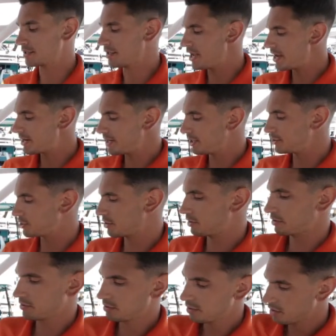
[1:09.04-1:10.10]
of that nature.
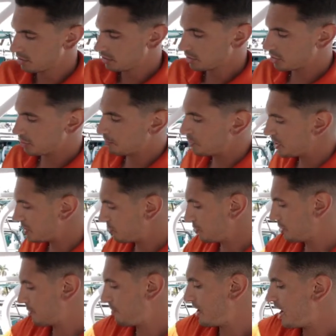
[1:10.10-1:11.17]
Complete
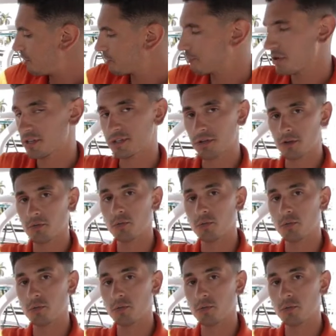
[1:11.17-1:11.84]
with a bow thruster,